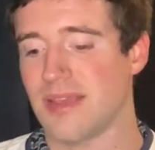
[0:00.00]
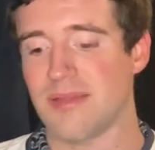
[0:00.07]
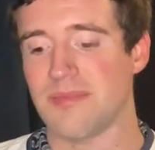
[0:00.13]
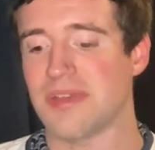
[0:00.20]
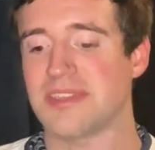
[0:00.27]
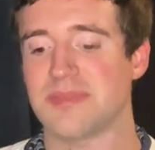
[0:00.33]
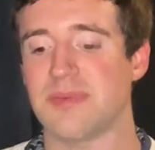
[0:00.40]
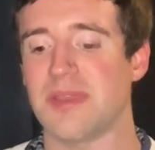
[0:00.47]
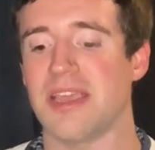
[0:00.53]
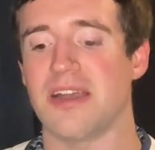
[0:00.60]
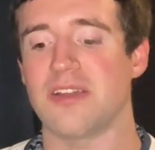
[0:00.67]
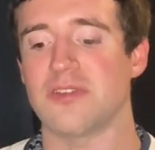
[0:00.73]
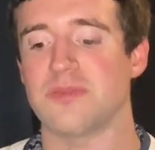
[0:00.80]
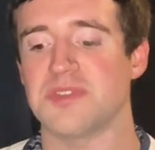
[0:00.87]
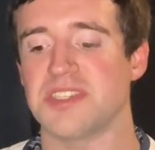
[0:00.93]
Let's be
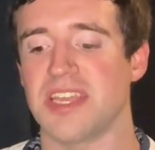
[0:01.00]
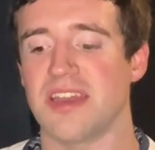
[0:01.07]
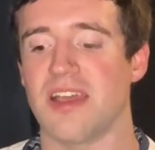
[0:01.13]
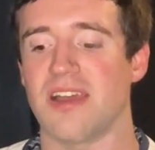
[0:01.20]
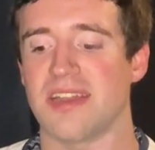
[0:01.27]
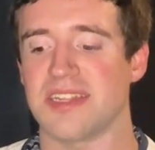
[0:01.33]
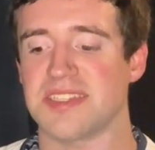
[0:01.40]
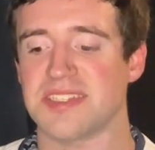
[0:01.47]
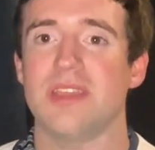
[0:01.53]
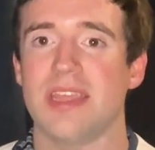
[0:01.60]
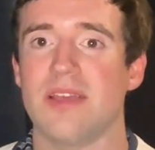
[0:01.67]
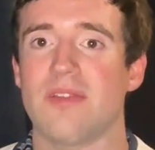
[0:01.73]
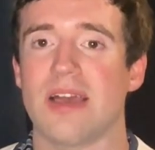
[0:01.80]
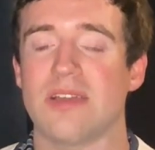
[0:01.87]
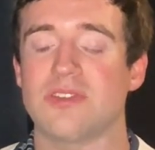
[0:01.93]
100% honest. He
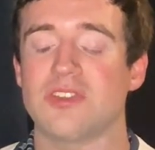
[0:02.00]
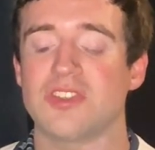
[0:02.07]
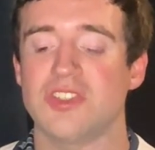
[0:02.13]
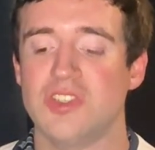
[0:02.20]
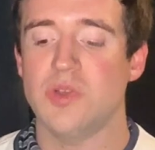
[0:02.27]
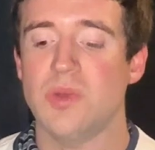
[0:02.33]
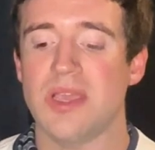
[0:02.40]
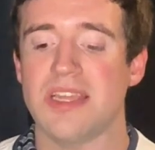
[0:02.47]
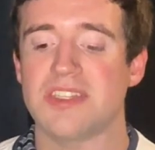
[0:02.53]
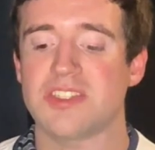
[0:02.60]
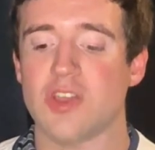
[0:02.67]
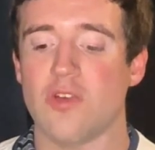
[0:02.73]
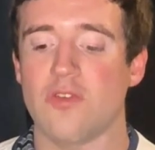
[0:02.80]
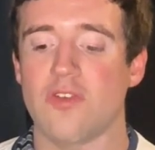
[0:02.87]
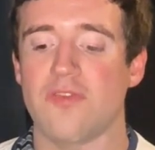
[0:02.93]
allowed just hits
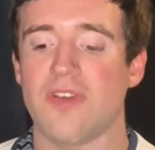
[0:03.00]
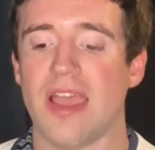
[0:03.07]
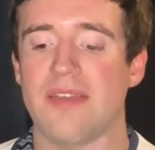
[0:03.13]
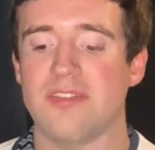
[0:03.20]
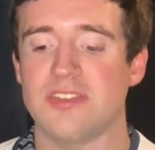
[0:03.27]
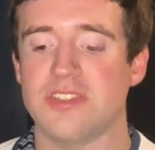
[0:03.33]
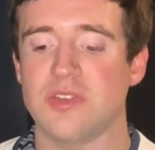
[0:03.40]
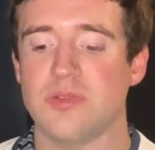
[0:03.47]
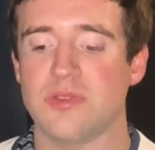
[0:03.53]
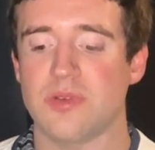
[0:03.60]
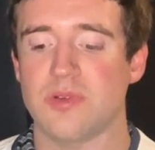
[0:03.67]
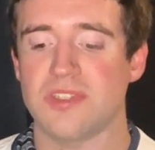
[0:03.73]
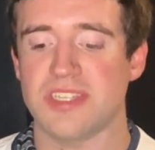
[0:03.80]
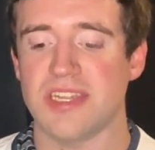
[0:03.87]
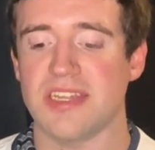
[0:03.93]
over 5
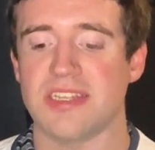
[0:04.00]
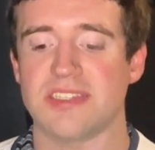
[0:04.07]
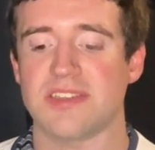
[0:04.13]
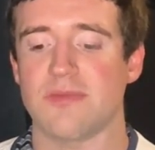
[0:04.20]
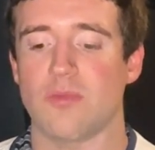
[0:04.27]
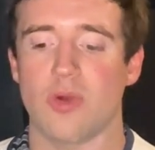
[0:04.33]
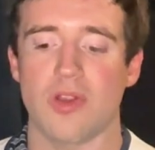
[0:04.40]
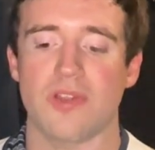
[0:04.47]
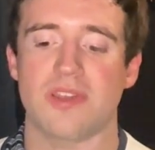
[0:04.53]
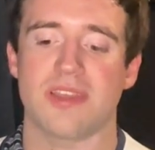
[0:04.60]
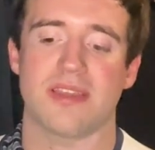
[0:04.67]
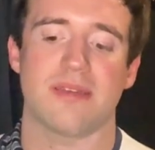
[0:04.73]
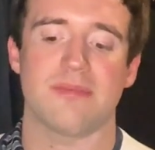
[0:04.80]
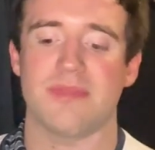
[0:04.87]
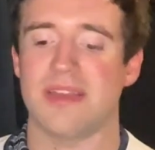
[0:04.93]
2/3 innings of work.
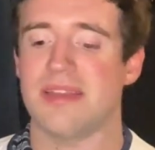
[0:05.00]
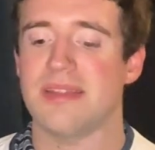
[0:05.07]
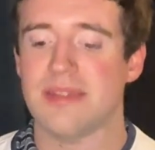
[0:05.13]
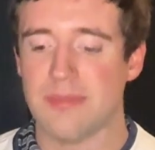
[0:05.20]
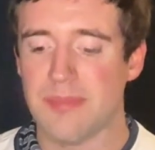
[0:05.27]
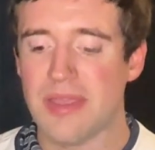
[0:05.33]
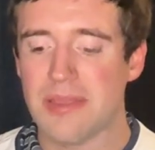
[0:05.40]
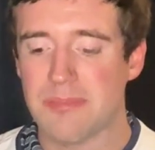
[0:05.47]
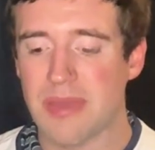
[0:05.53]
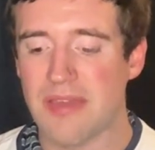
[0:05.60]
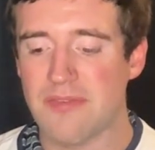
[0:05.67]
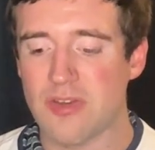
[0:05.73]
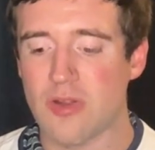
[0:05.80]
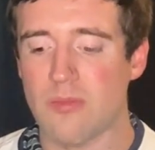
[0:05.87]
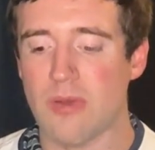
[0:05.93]
The big
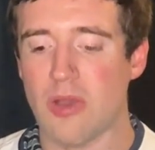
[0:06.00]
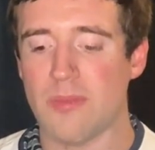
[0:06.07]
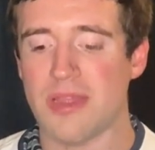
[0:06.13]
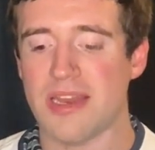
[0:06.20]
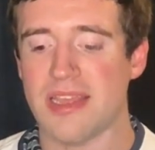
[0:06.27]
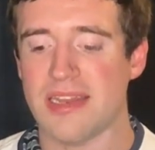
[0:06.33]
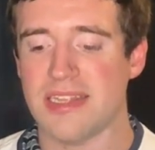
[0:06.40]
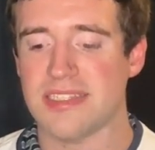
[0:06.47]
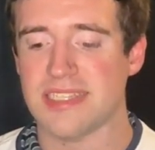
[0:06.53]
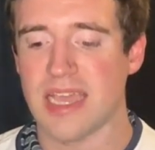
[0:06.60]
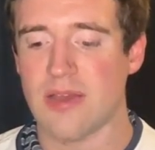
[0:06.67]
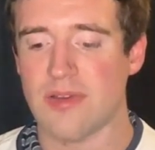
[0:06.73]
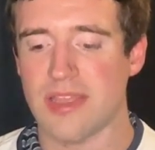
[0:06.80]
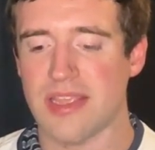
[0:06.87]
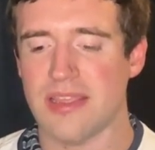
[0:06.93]
pivotal moment in his
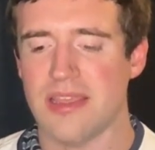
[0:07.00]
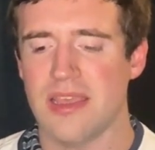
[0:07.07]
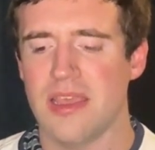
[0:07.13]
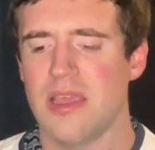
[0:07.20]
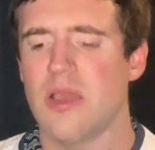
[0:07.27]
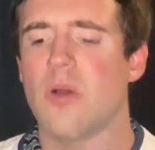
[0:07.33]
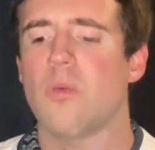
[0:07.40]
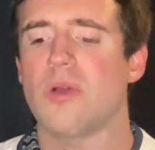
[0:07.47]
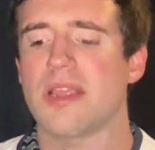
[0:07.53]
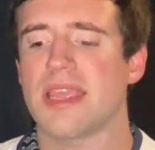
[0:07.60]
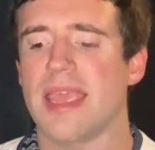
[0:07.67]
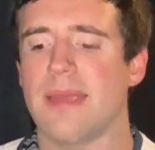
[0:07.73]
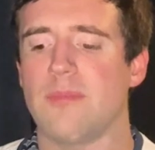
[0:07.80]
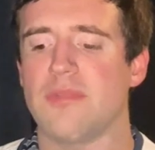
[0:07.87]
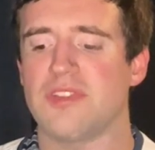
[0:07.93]
outing
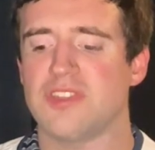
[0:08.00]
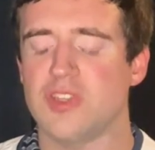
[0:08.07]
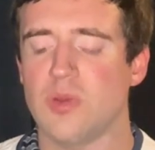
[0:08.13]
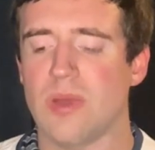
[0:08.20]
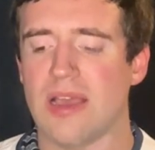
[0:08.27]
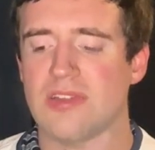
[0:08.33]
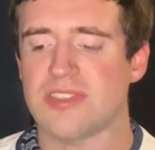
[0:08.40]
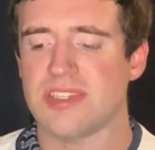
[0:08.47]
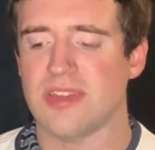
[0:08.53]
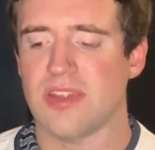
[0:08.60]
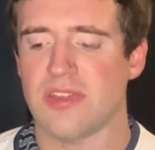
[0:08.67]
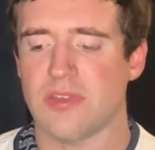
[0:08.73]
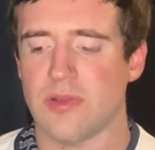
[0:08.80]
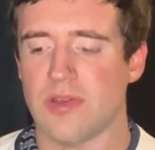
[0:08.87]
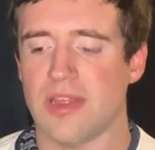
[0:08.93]
came with 2 outs in the
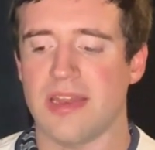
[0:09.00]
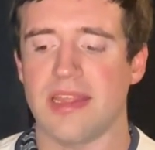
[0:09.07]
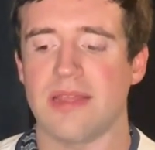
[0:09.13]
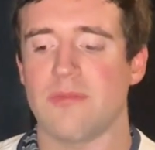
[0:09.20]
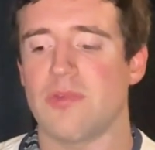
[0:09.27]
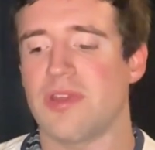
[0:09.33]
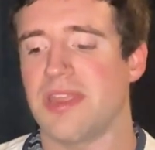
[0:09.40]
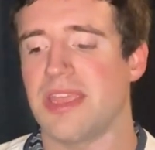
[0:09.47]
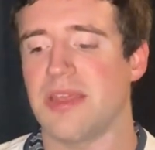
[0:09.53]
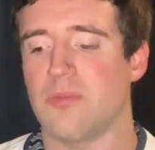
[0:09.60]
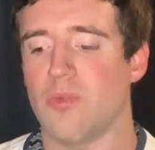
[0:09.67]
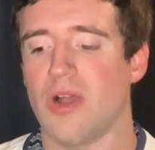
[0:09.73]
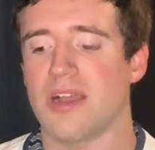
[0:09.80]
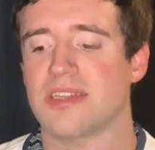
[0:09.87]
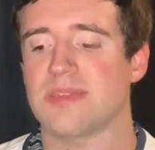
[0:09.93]
3rd inning where he had
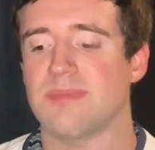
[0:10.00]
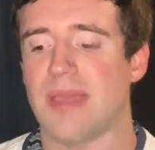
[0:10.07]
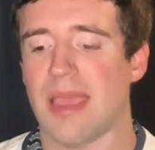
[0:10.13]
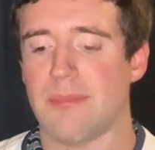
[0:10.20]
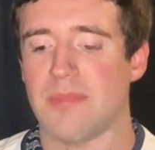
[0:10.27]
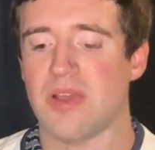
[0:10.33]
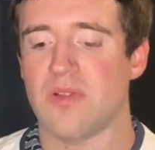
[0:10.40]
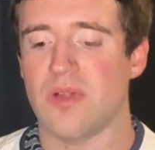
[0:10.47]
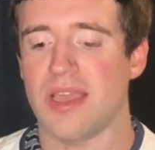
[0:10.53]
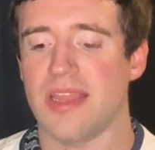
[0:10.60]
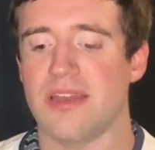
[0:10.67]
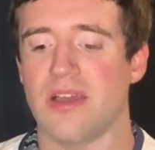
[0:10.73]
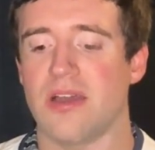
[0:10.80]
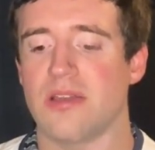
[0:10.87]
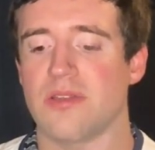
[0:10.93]
walked Matt
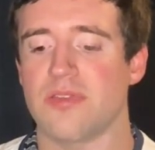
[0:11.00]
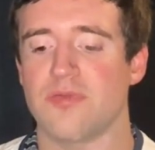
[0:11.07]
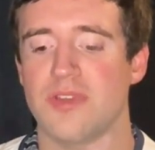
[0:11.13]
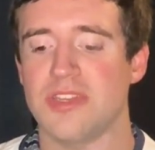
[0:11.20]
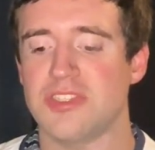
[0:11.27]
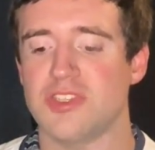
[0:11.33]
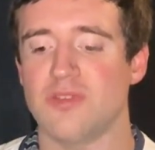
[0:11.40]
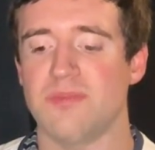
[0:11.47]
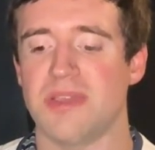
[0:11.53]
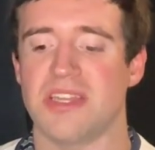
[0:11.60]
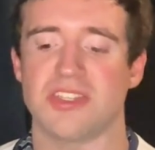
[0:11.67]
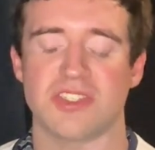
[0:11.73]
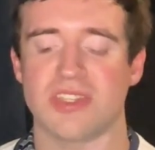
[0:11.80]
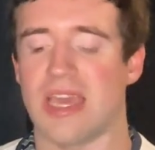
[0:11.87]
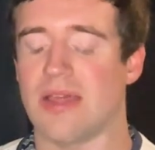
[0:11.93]
McLain on a 3-2
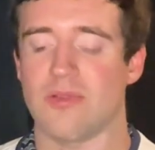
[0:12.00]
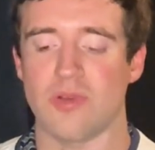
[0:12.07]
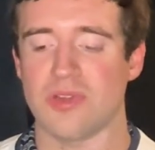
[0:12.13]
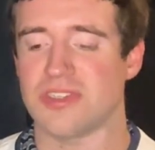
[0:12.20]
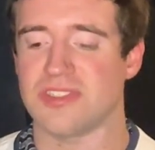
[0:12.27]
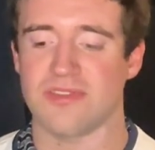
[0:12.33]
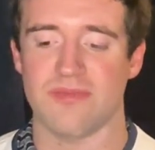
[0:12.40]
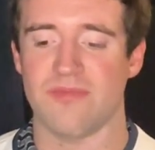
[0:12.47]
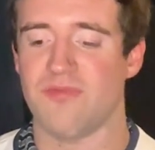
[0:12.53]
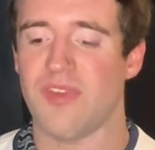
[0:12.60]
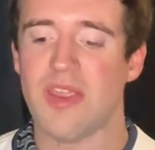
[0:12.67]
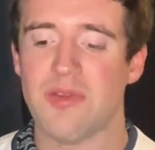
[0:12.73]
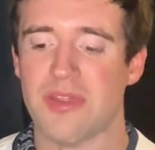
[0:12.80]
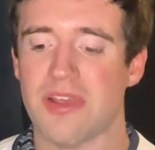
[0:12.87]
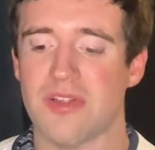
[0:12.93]
pitch that looked
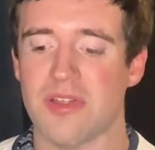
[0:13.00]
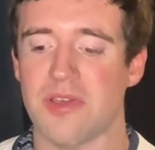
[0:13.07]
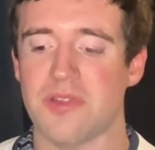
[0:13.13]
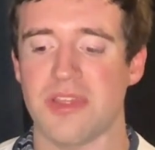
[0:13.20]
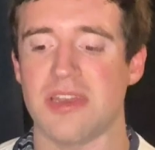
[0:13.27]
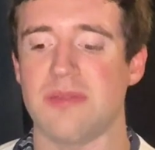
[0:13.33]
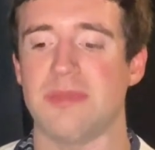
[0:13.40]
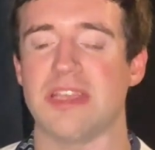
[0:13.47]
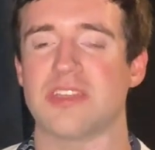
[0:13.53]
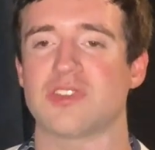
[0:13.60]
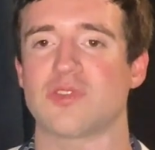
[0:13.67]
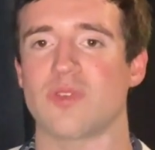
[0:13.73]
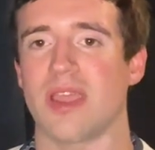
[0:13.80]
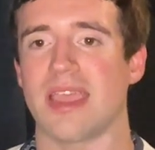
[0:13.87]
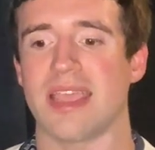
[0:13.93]
very clearly to be a
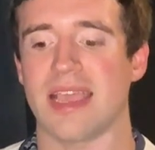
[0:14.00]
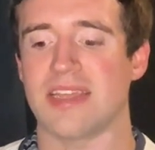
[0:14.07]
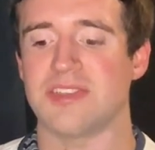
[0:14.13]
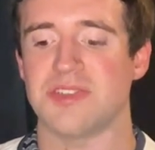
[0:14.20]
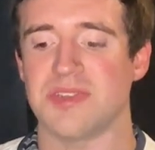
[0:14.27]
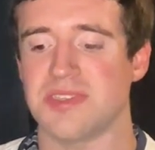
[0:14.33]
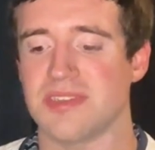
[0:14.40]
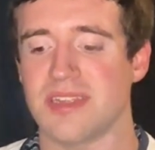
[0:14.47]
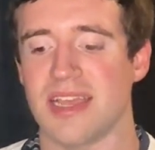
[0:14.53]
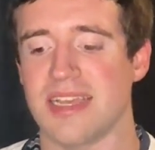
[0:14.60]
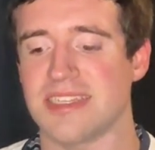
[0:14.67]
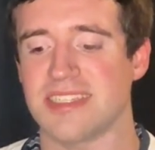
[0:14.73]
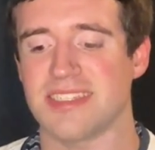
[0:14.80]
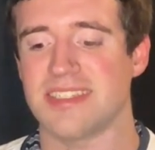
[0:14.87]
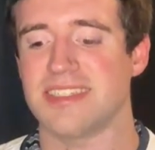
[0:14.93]
strike, as you
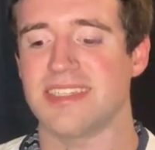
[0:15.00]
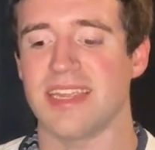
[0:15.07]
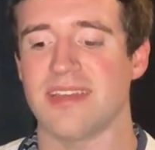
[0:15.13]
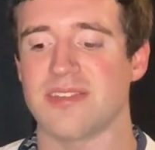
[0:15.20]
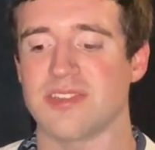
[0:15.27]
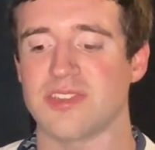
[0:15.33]
guys can see on the